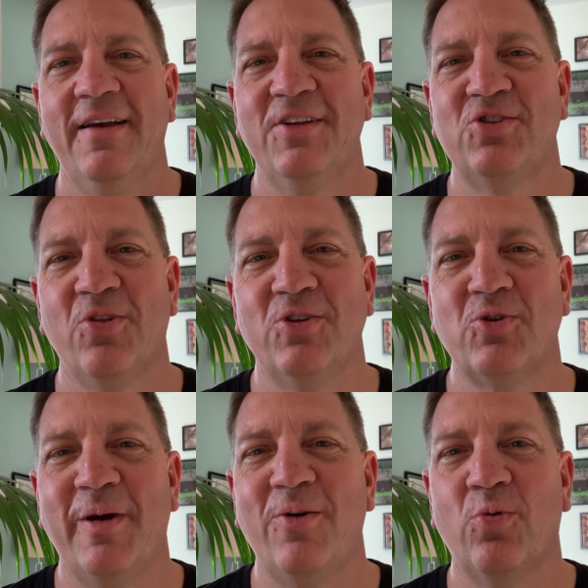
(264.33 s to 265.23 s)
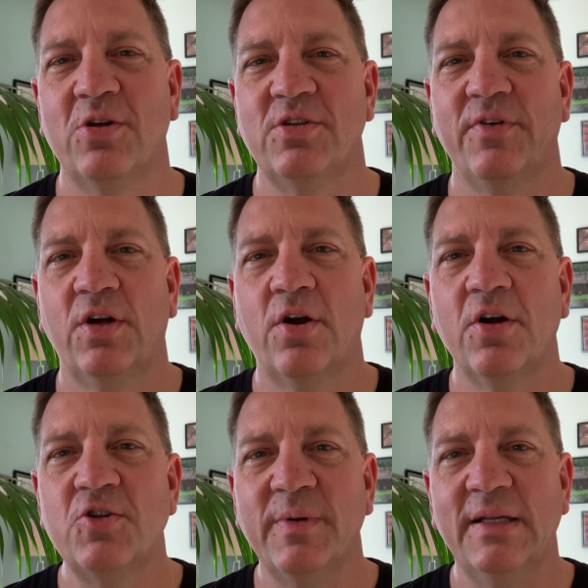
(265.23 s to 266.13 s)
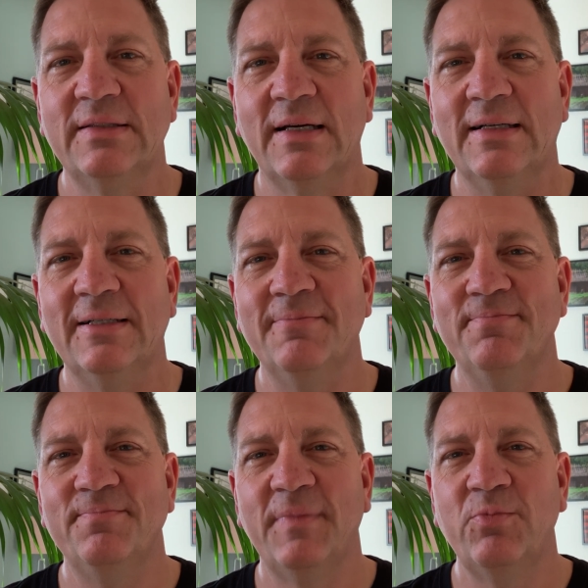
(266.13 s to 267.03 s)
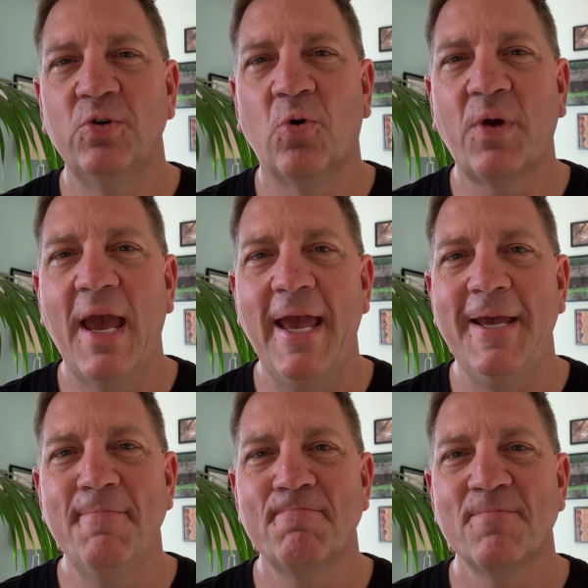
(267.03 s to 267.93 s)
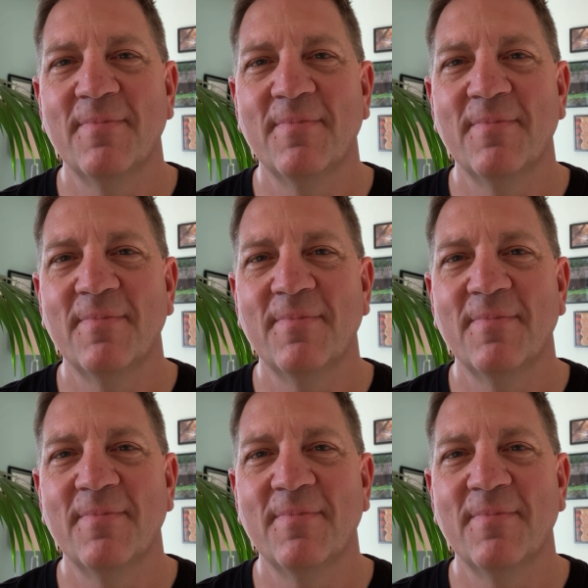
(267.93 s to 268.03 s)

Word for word: And so those are my words of encouragement. Um, I'm doing okay.